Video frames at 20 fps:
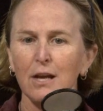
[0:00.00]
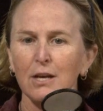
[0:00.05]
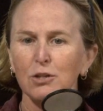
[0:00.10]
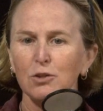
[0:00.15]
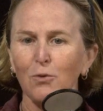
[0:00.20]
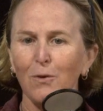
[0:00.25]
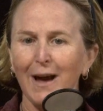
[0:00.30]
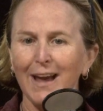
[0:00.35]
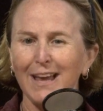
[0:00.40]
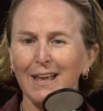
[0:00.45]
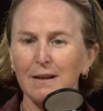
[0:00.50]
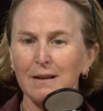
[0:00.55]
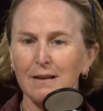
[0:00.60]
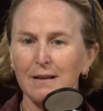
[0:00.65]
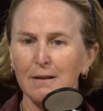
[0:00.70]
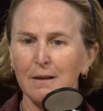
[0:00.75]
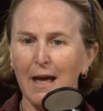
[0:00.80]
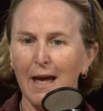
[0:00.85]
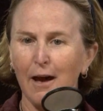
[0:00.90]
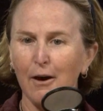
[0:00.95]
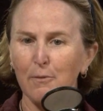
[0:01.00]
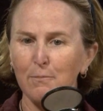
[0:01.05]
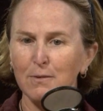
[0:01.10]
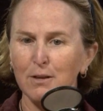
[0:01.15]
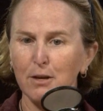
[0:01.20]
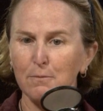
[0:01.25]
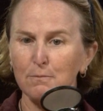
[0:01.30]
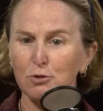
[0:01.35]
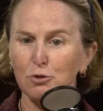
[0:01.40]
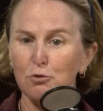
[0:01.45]
so I can help
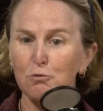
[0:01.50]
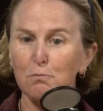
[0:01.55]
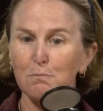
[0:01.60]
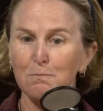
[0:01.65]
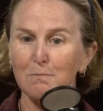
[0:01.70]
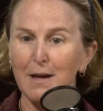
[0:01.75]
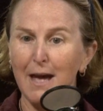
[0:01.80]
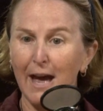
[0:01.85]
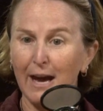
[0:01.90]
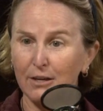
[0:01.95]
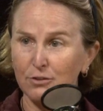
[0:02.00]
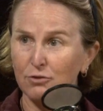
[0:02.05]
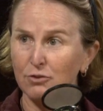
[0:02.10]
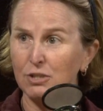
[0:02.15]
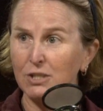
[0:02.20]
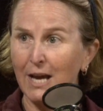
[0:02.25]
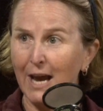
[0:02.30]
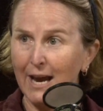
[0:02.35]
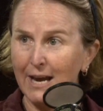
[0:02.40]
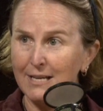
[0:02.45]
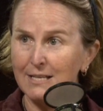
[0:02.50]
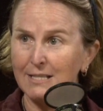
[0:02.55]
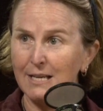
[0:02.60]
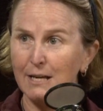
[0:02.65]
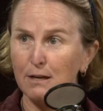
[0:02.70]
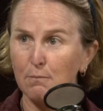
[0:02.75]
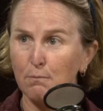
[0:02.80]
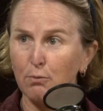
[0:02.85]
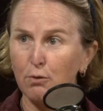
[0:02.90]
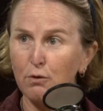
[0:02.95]
them to exercise
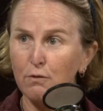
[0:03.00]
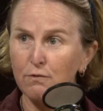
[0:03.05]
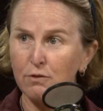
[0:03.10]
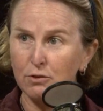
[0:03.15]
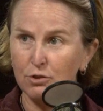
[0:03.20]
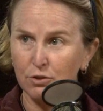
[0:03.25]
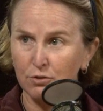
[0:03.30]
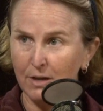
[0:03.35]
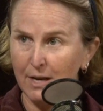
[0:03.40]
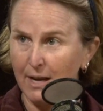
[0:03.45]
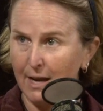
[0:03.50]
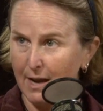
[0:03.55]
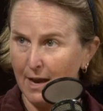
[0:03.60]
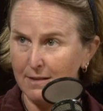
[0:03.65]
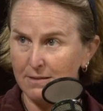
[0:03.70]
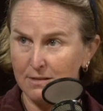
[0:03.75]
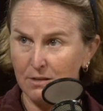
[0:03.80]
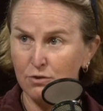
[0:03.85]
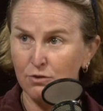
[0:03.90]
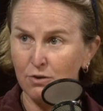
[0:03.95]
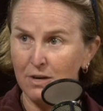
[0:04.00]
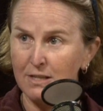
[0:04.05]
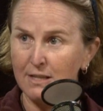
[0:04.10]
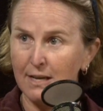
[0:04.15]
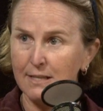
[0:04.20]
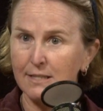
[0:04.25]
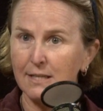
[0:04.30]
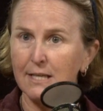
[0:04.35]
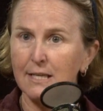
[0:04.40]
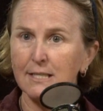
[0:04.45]
and improve their strength
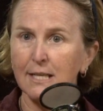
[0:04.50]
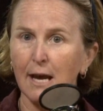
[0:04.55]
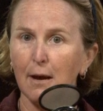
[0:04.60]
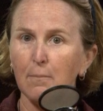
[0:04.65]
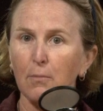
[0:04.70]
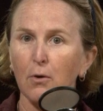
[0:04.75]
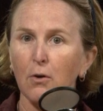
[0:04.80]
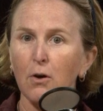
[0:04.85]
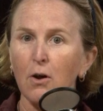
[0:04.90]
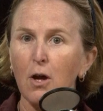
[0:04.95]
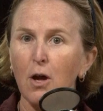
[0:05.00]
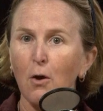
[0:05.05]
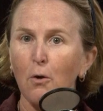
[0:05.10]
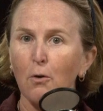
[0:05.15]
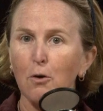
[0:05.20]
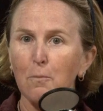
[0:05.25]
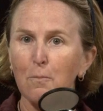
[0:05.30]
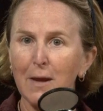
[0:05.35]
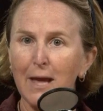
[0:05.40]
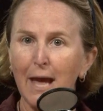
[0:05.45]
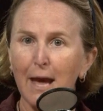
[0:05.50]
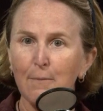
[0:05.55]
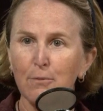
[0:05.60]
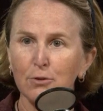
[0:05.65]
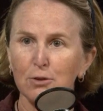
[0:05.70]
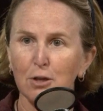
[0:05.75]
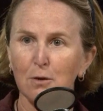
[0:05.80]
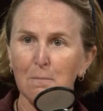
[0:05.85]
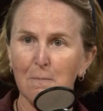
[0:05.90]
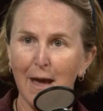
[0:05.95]
as an example, or be
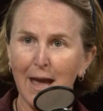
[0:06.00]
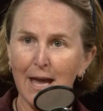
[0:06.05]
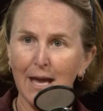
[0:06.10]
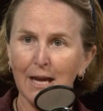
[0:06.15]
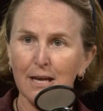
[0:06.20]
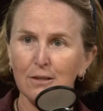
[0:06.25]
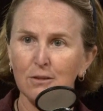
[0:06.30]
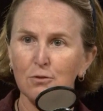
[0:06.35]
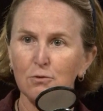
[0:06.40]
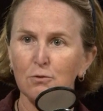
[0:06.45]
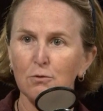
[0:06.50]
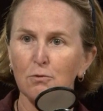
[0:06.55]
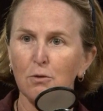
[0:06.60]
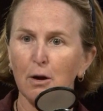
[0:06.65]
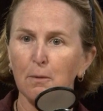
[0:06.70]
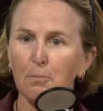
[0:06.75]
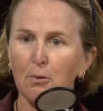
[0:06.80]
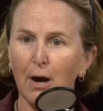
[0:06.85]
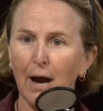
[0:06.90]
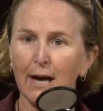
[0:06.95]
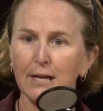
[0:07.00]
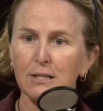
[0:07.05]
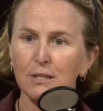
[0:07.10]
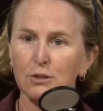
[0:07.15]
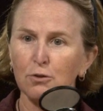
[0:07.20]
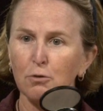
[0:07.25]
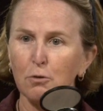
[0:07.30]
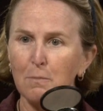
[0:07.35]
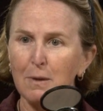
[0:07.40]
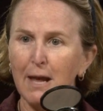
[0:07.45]
able to make it through a
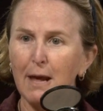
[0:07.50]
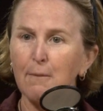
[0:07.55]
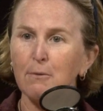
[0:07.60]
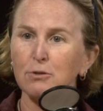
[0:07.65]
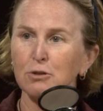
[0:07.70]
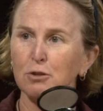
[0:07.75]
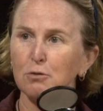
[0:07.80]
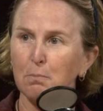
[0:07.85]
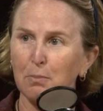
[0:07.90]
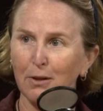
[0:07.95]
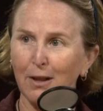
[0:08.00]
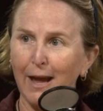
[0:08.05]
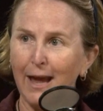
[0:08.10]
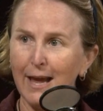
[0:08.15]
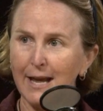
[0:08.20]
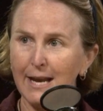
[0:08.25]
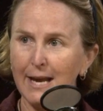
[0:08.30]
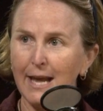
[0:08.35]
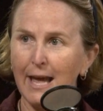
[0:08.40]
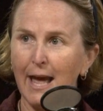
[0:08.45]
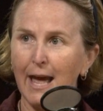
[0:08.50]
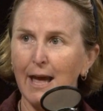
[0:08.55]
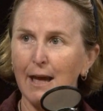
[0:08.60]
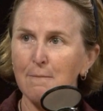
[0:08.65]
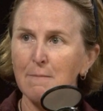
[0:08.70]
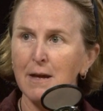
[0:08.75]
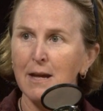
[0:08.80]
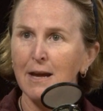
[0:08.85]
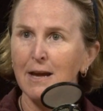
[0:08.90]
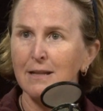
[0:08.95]
practice or be able to play in a
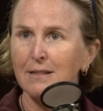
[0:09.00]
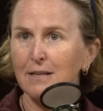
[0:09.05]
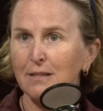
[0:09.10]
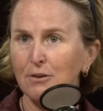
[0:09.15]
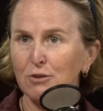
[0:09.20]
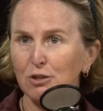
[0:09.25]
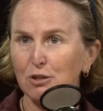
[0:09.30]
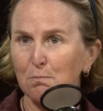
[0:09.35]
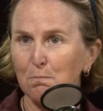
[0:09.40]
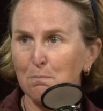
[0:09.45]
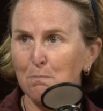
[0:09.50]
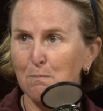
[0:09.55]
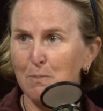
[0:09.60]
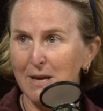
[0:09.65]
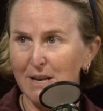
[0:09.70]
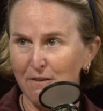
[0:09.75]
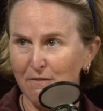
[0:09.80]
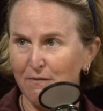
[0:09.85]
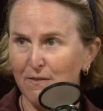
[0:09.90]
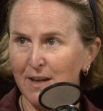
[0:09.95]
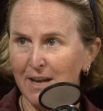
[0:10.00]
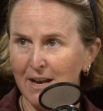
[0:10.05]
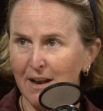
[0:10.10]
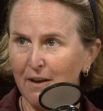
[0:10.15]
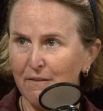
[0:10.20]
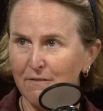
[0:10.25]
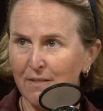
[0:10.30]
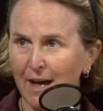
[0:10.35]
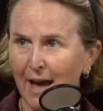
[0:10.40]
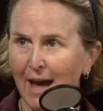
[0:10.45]
game, then there's benefit
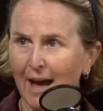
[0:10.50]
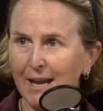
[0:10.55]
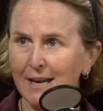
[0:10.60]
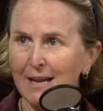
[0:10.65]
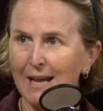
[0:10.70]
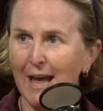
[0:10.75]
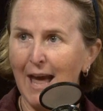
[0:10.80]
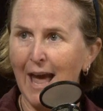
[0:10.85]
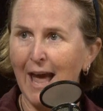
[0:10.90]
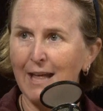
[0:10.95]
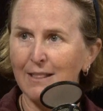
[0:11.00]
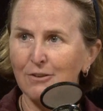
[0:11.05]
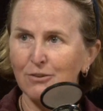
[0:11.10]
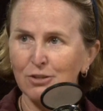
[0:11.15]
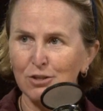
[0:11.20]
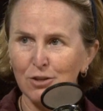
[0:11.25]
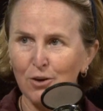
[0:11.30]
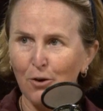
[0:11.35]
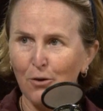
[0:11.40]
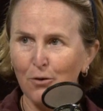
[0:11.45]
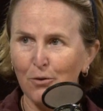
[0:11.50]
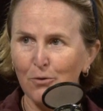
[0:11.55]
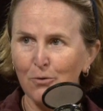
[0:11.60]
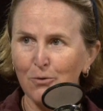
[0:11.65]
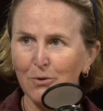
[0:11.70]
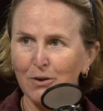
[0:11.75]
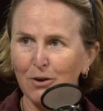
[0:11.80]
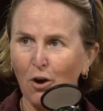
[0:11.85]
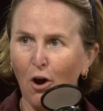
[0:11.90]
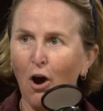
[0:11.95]
of that and there's
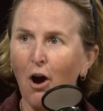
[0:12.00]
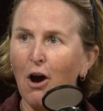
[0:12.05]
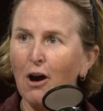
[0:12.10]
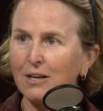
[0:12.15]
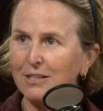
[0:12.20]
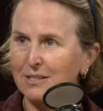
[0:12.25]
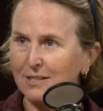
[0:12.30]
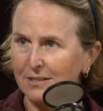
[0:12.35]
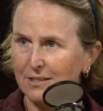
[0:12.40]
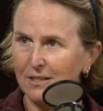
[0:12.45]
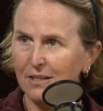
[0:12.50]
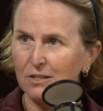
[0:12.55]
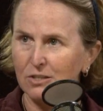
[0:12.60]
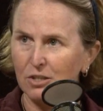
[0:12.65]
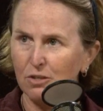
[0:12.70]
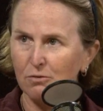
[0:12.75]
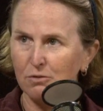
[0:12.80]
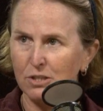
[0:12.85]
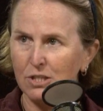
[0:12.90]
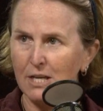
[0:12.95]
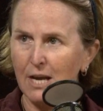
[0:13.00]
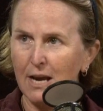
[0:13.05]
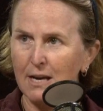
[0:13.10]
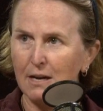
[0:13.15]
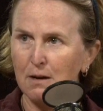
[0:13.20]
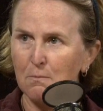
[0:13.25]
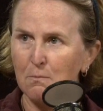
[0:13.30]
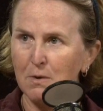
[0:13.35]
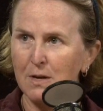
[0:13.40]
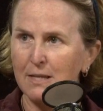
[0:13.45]
no cost
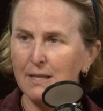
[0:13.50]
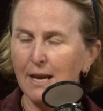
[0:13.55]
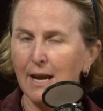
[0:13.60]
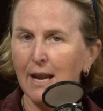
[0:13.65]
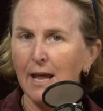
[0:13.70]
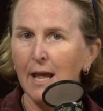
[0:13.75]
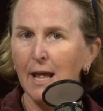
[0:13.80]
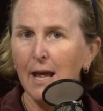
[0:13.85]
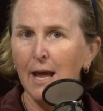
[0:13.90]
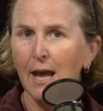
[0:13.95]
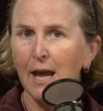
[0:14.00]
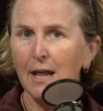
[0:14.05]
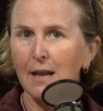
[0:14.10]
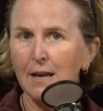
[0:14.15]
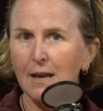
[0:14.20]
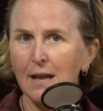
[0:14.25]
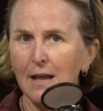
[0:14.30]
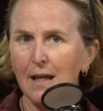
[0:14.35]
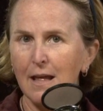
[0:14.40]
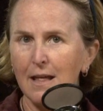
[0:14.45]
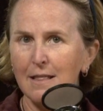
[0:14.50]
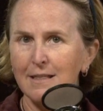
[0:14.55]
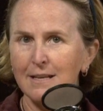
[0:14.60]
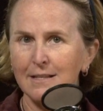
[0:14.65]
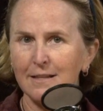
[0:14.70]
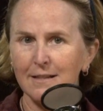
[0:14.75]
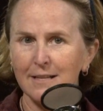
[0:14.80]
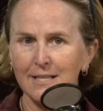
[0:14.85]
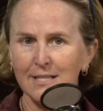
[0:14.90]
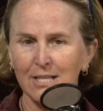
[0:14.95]
associated with it. And
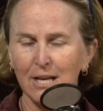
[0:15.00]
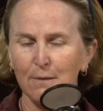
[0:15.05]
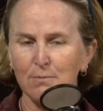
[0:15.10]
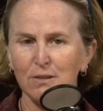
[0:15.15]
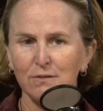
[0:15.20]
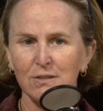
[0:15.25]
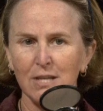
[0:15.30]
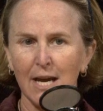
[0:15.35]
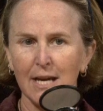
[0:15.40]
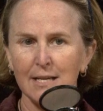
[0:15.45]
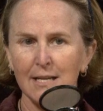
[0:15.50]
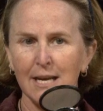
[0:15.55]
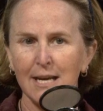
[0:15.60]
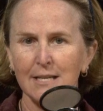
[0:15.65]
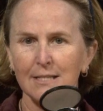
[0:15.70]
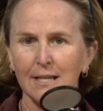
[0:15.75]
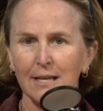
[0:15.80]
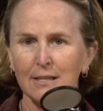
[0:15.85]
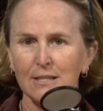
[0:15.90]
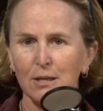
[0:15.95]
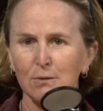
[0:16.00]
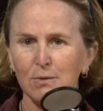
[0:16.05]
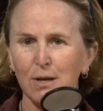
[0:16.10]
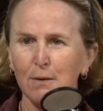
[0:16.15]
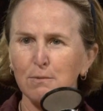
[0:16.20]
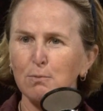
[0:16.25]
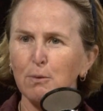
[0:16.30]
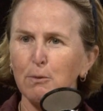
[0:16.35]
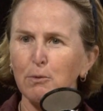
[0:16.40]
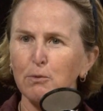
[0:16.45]
these types of techniques, like
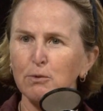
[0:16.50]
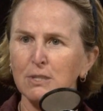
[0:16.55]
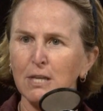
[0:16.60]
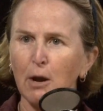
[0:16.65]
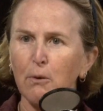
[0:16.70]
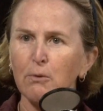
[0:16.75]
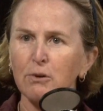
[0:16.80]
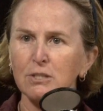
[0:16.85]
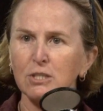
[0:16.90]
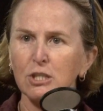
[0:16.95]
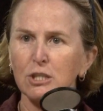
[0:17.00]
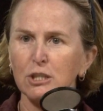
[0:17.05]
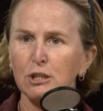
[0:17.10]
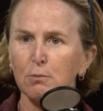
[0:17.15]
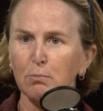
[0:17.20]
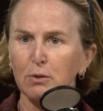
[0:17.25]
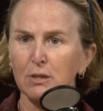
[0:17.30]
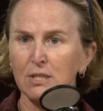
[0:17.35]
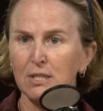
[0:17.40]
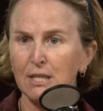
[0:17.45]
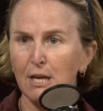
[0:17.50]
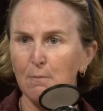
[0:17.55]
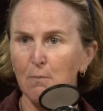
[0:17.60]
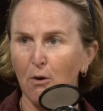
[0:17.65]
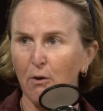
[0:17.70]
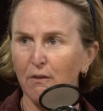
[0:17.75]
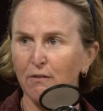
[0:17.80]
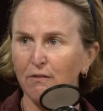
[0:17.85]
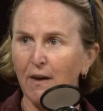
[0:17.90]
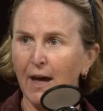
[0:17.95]
sometimes people will say, well, it's just a
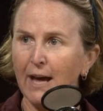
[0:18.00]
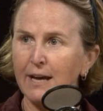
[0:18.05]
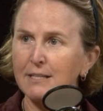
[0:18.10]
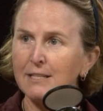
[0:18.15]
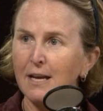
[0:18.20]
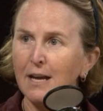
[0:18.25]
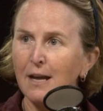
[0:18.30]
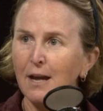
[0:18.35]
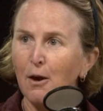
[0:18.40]
placebo effect.